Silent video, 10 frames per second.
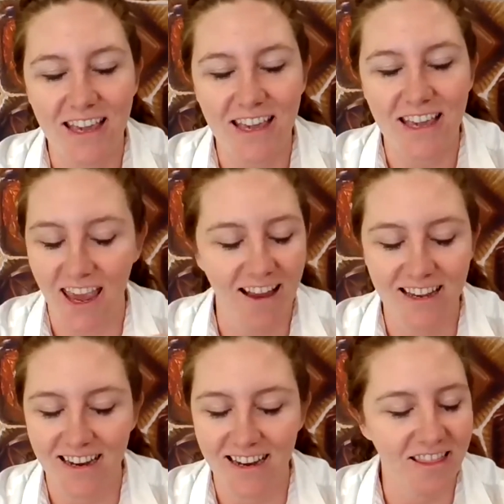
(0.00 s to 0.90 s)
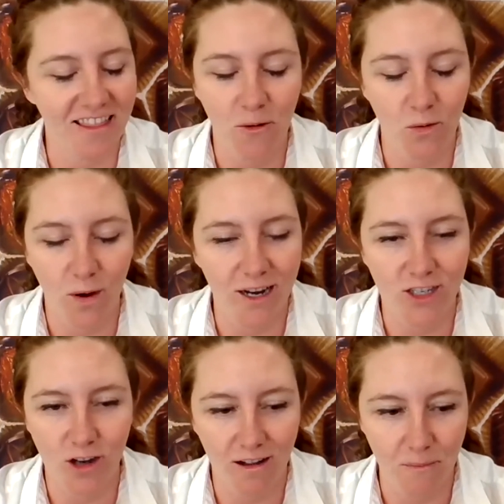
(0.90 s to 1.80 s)
can't eat anything with white
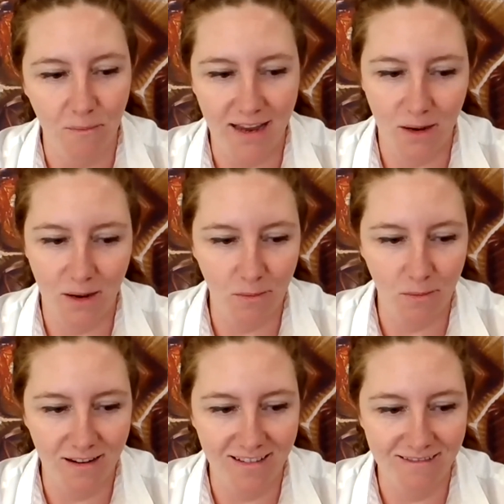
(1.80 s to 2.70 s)
chocolate macadamia nut.